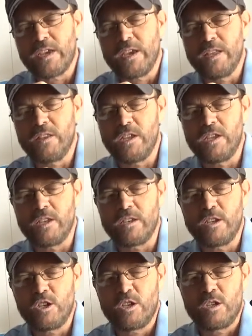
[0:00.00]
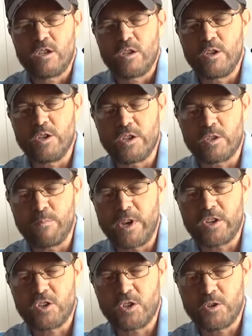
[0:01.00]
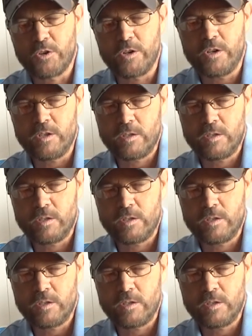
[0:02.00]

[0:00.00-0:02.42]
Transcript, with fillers: and then you just make sure